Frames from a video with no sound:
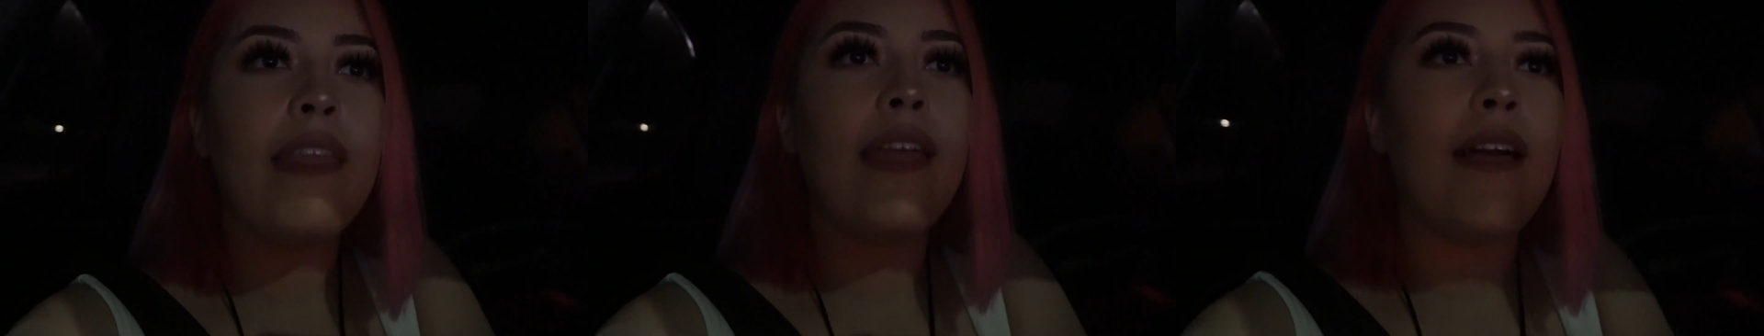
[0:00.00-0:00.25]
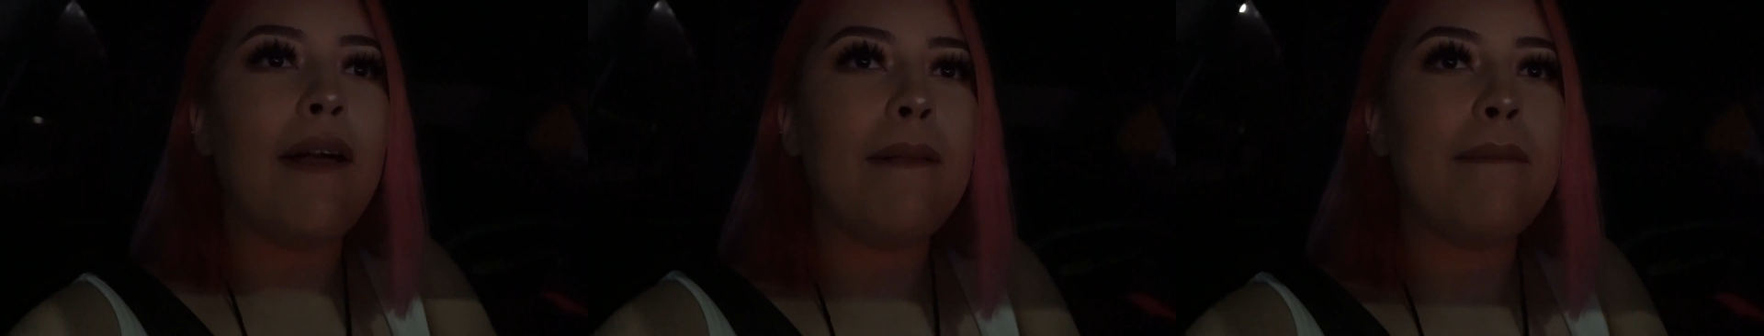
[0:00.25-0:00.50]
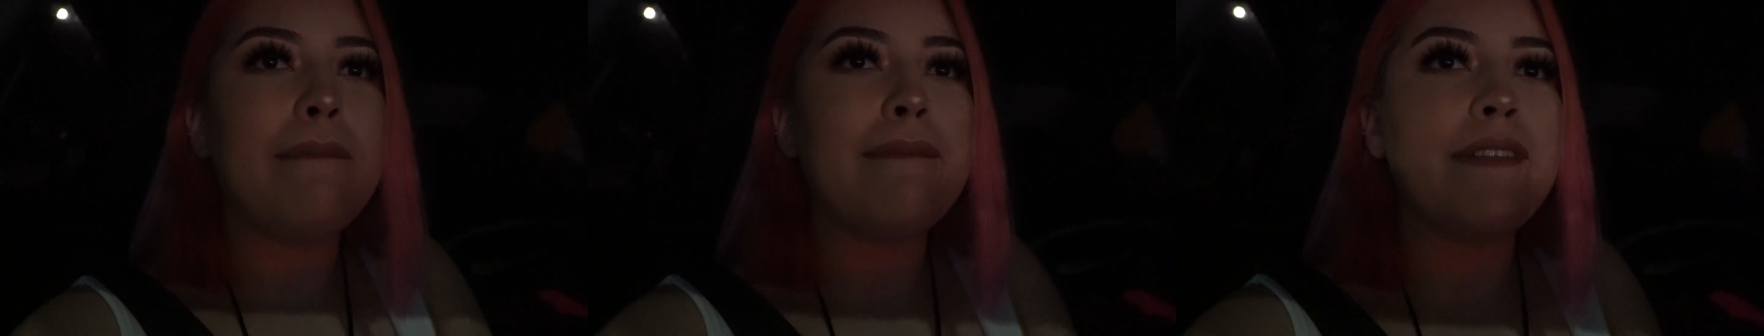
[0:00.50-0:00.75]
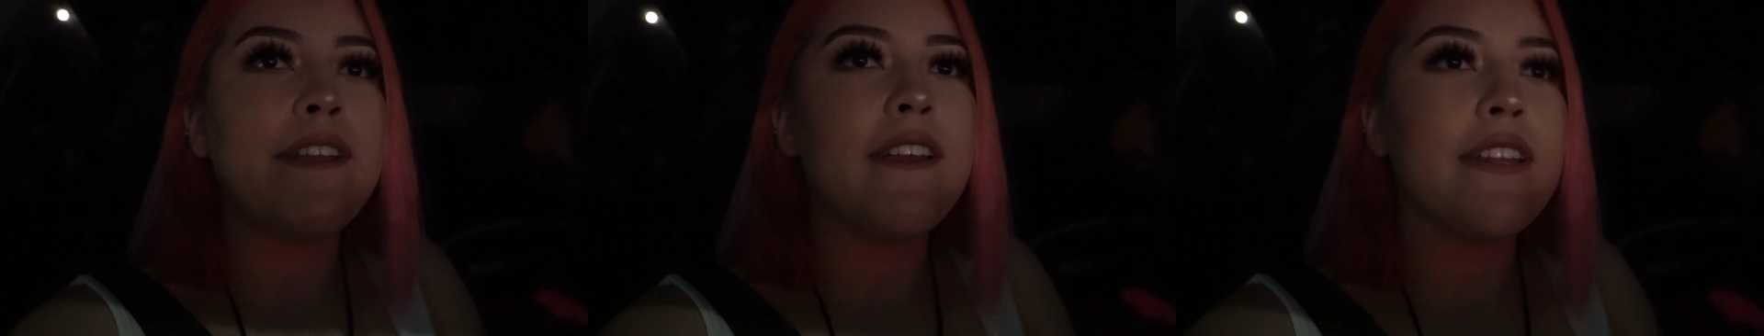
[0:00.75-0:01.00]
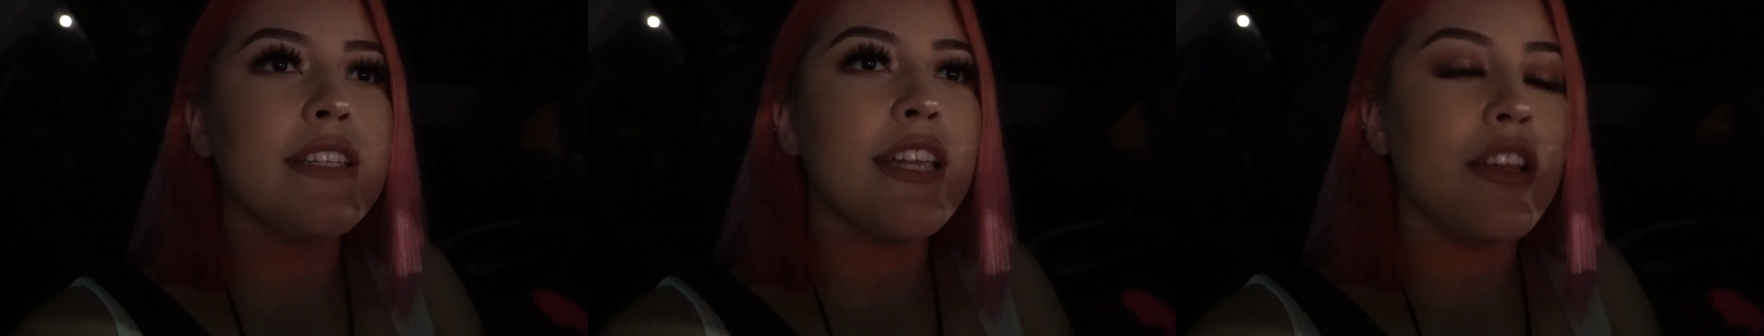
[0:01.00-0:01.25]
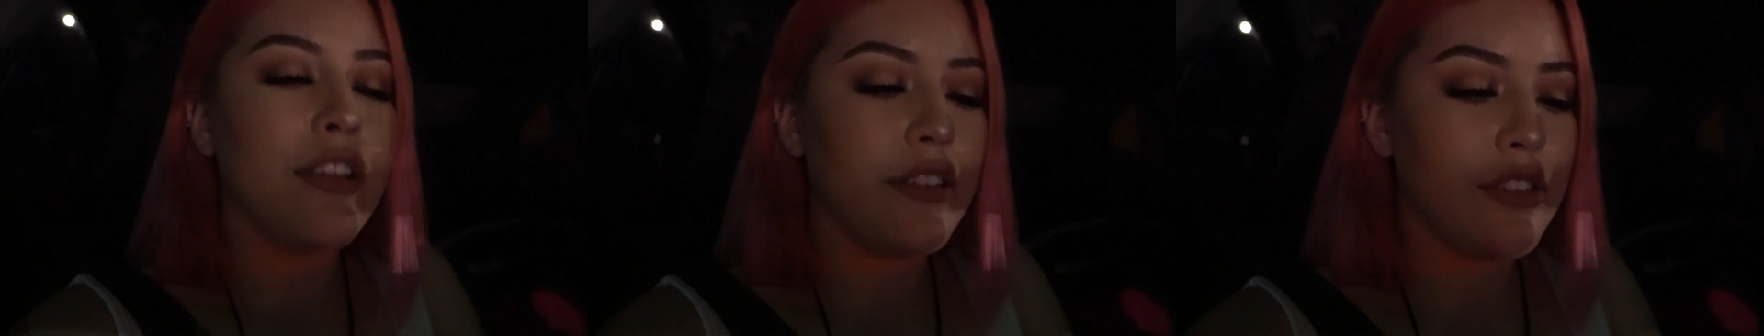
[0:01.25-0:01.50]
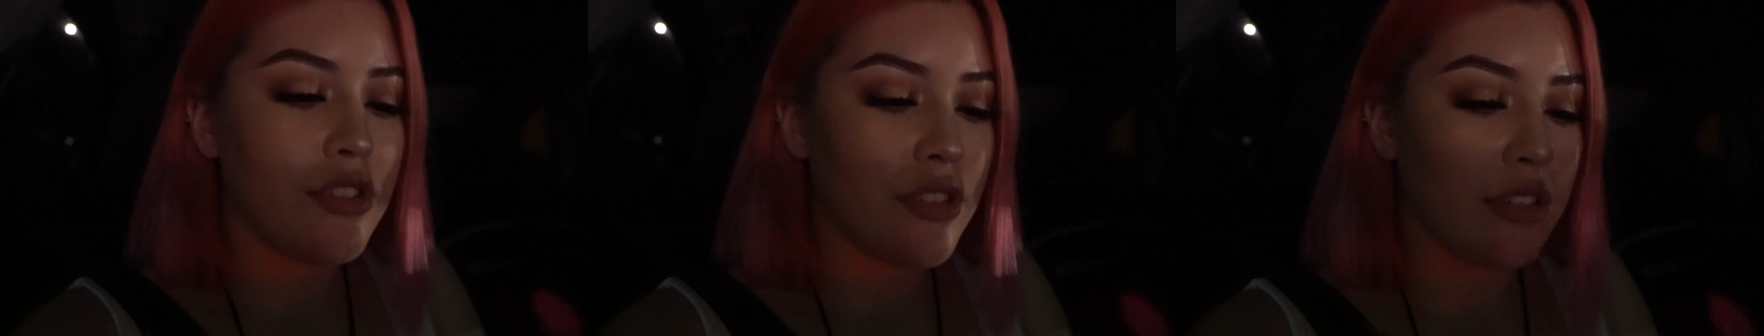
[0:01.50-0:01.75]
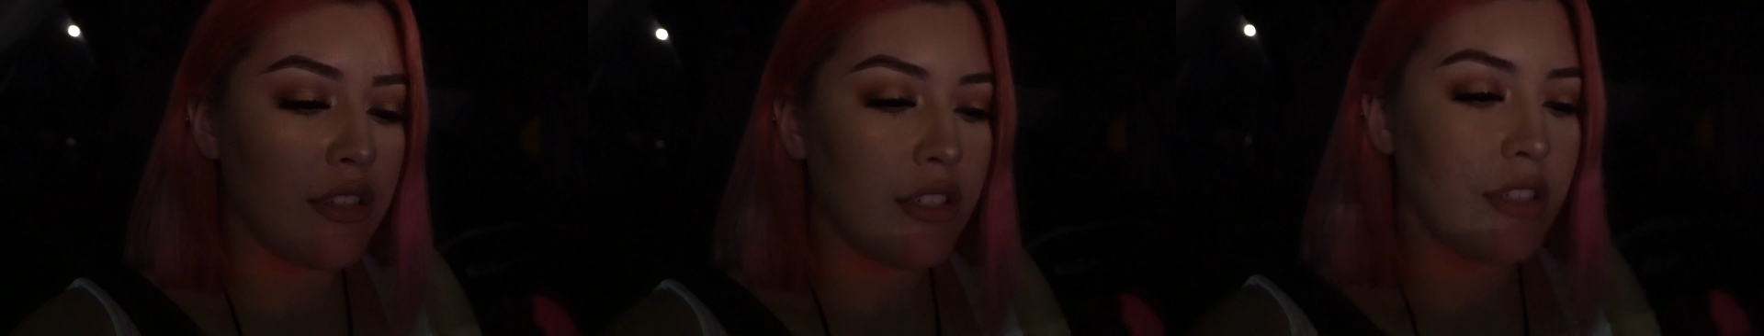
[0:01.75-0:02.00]
Are you gonna stay here or
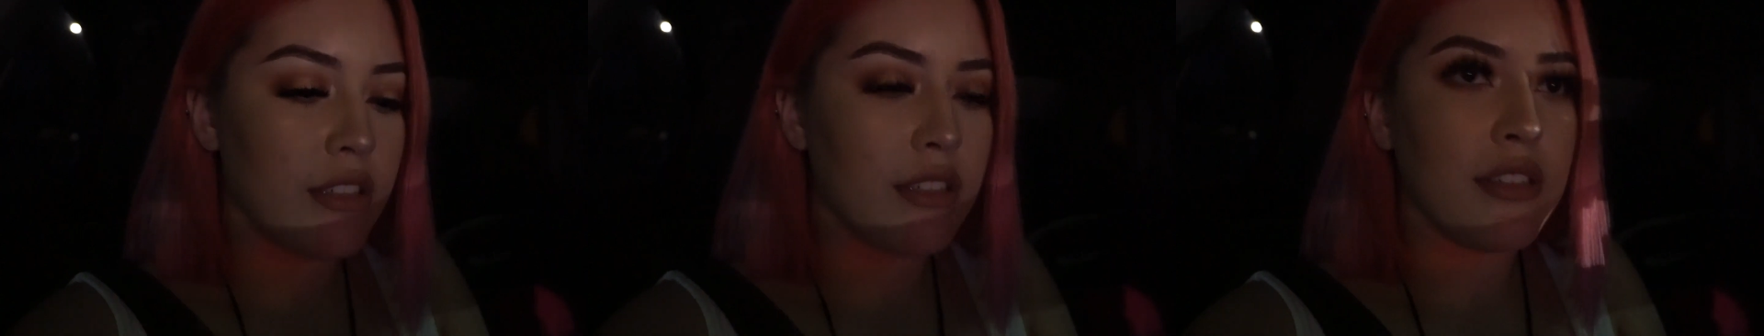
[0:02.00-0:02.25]
just gonna change?